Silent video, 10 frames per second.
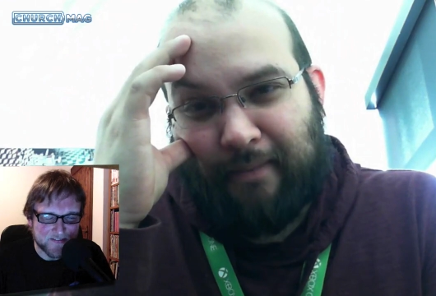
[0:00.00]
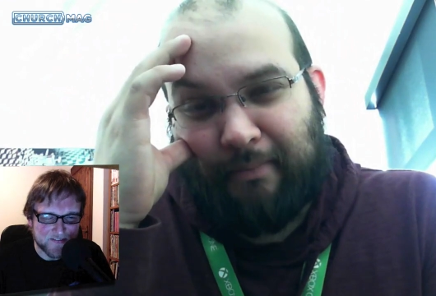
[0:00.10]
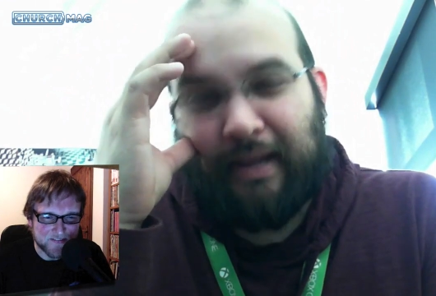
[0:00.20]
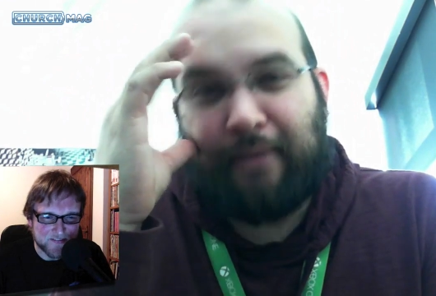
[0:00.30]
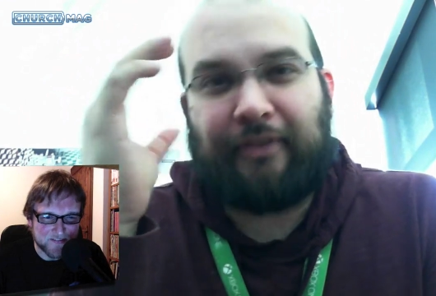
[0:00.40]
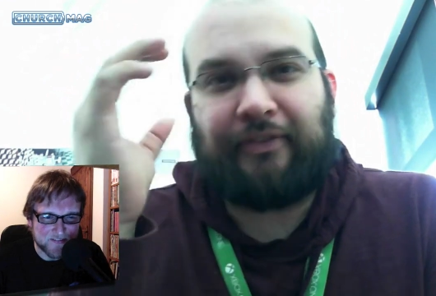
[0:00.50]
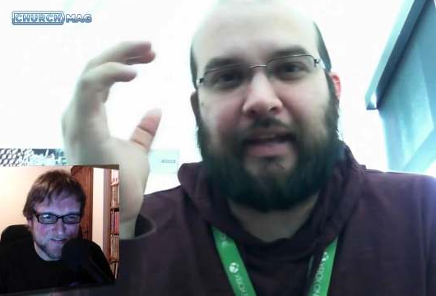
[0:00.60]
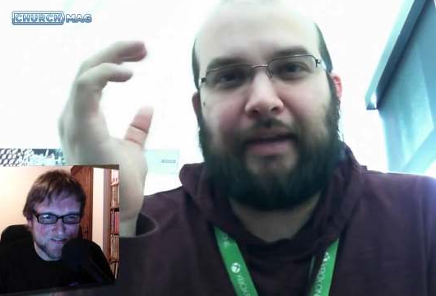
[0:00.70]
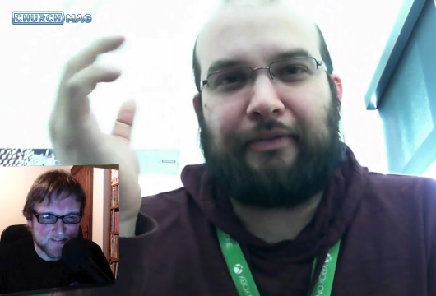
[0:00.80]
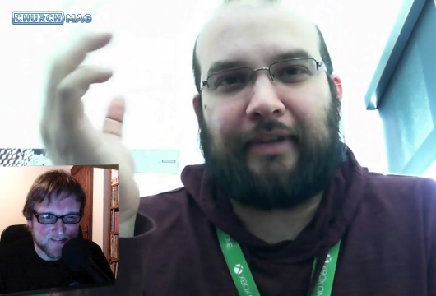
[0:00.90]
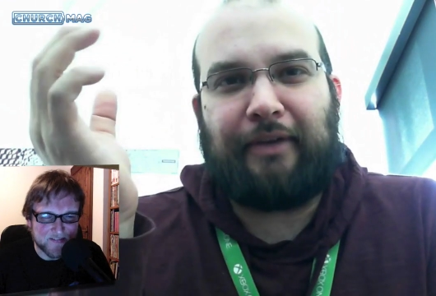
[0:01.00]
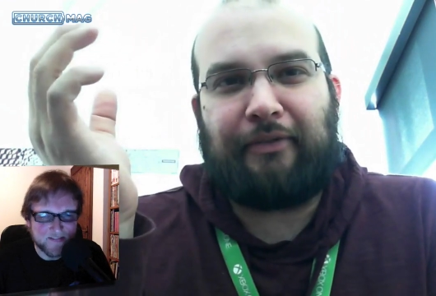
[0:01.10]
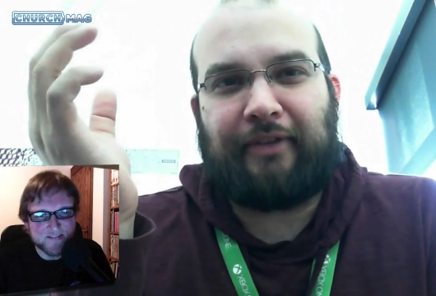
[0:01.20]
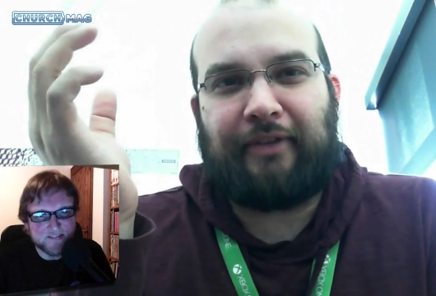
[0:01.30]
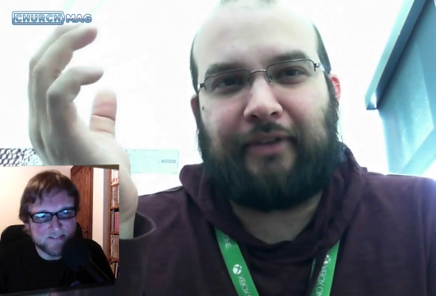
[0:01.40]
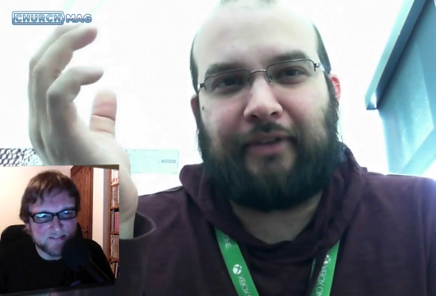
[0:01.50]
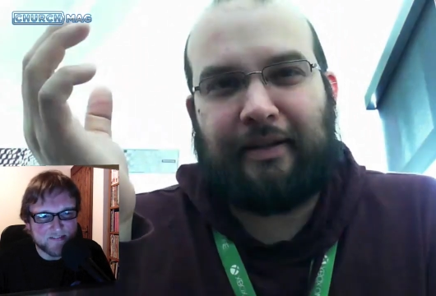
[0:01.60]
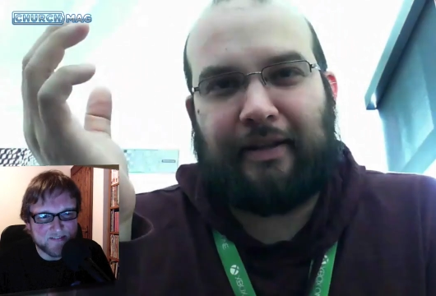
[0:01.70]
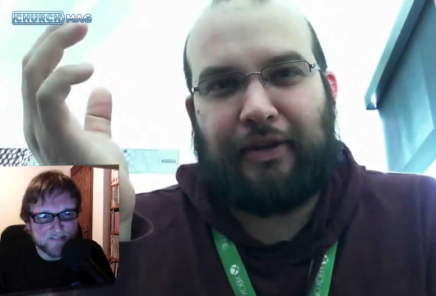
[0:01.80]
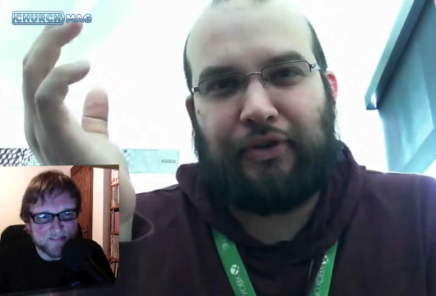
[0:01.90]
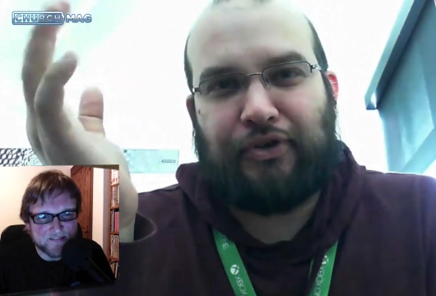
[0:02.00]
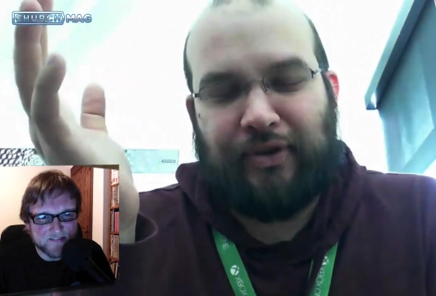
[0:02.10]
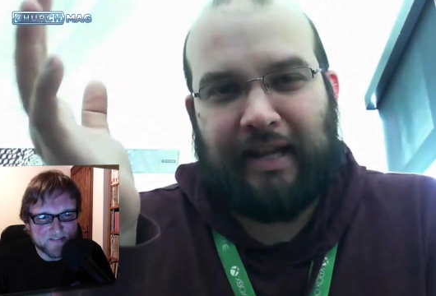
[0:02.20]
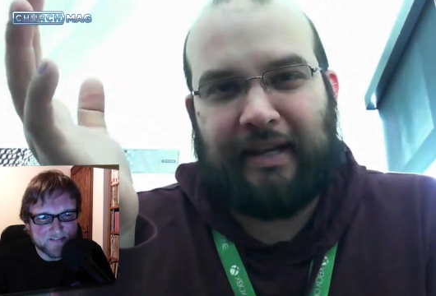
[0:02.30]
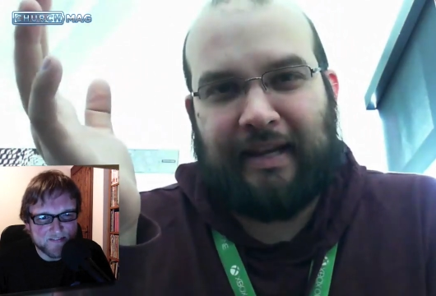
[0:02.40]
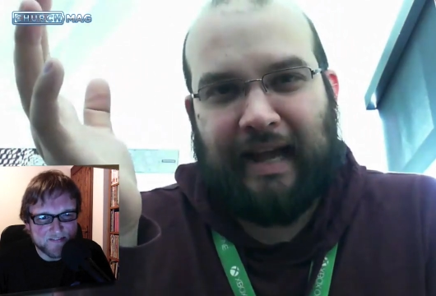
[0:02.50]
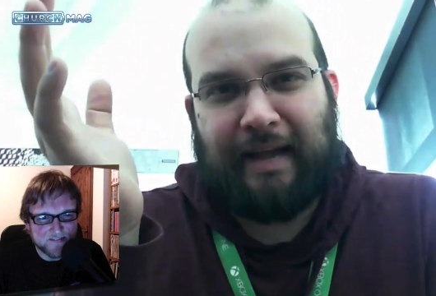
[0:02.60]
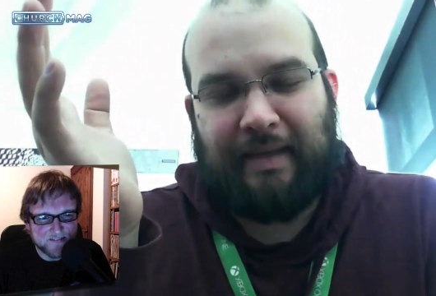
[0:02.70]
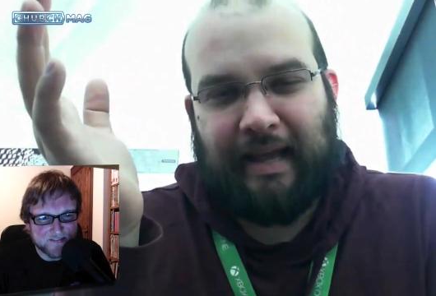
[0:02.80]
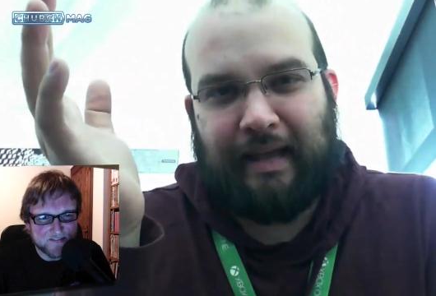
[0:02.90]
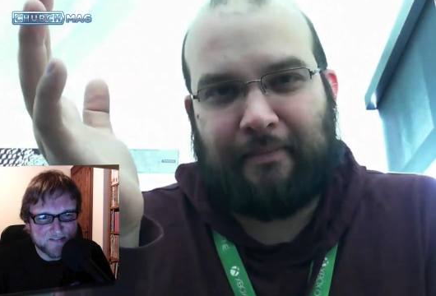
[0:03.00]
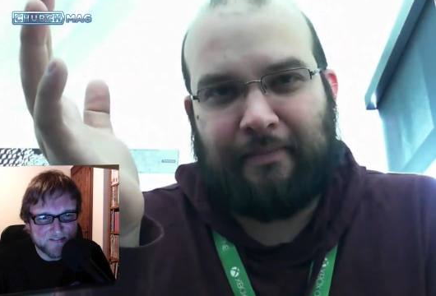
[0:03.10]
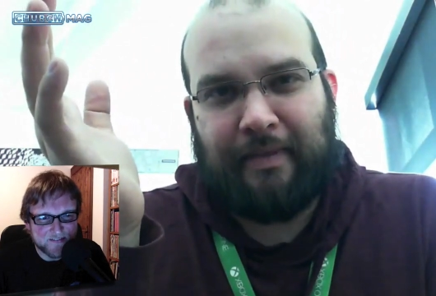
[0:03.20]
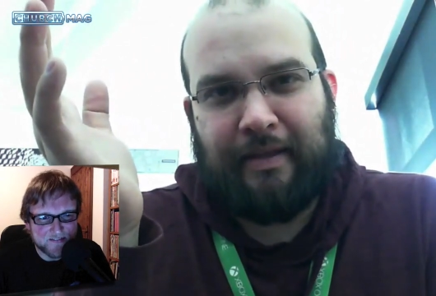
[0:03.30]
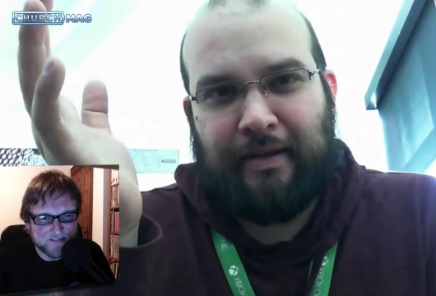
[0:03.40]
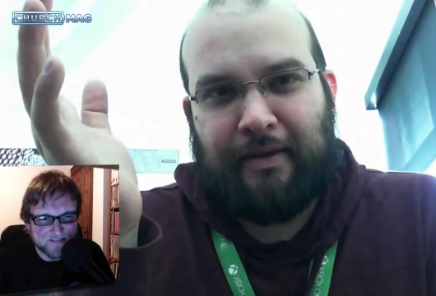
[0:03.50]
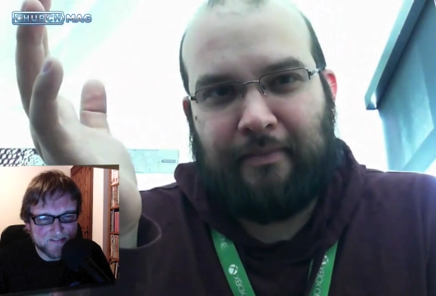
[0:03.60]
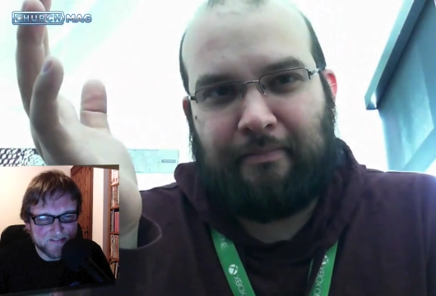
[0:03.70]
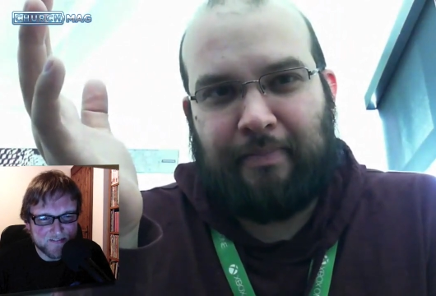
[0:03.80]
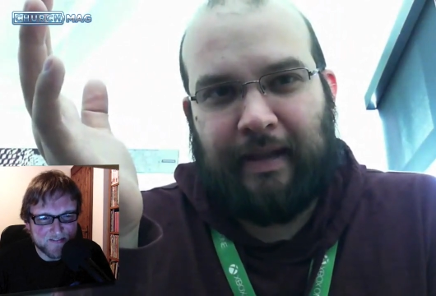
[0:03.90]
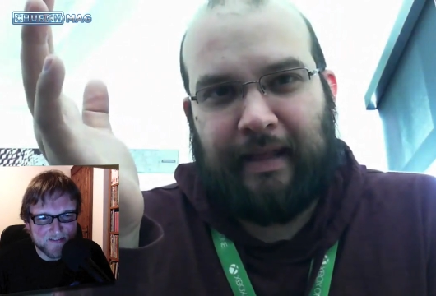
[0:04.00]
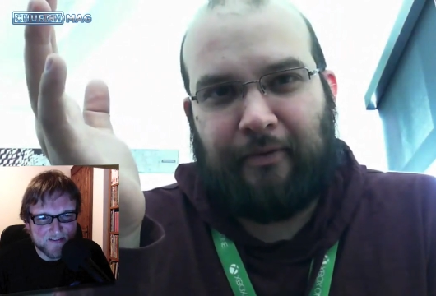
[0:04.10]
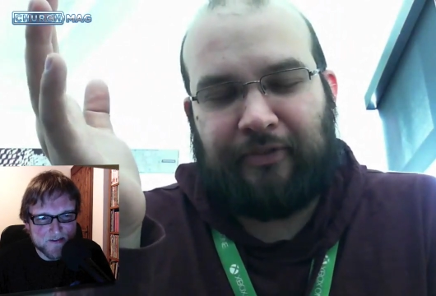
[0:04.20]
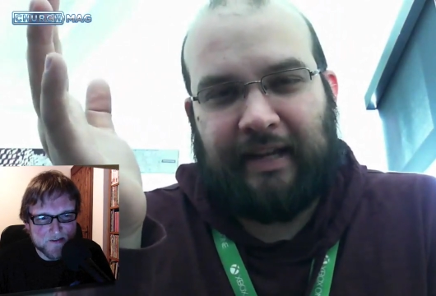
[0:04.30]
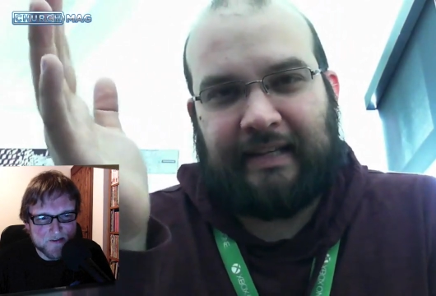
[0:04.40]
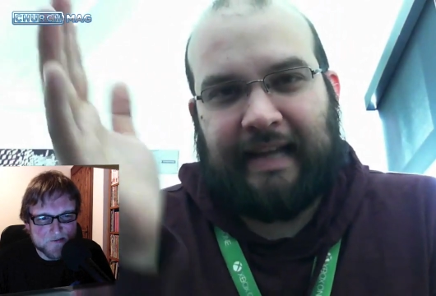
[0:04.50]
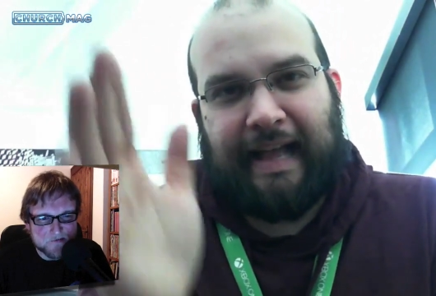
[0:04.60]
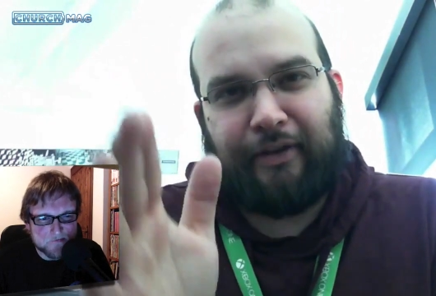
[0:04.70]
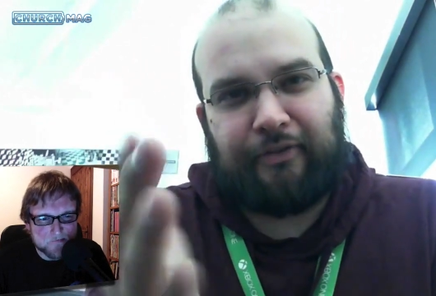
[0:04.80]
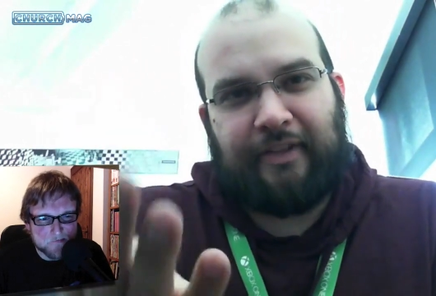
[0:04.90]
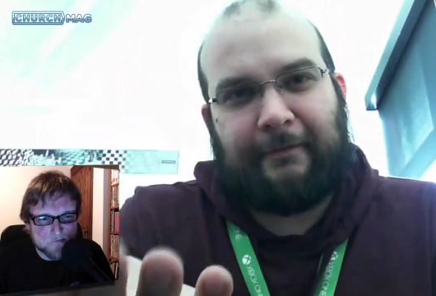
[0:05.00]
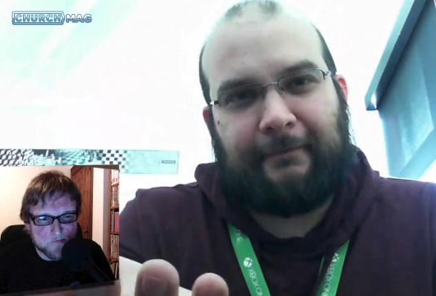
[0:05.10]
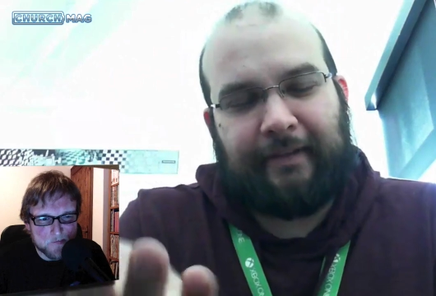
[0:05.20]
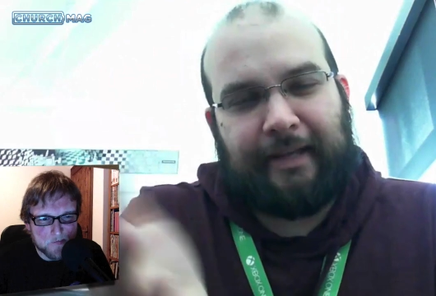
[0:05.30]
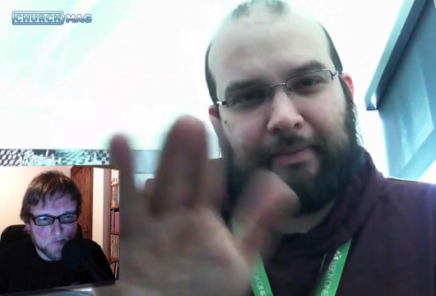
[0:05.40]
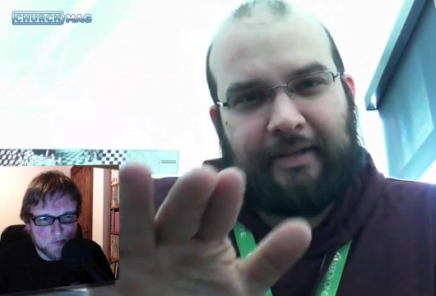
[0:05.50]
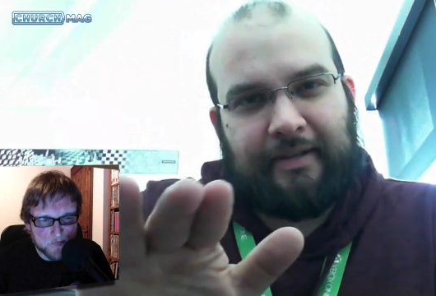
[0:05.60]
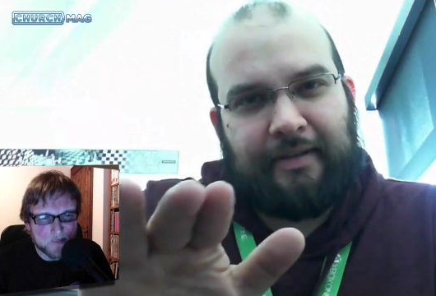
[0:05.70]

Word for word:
Speaker 1: but it was it was a, it was like a, a train type game, but it was like tiles that flipped,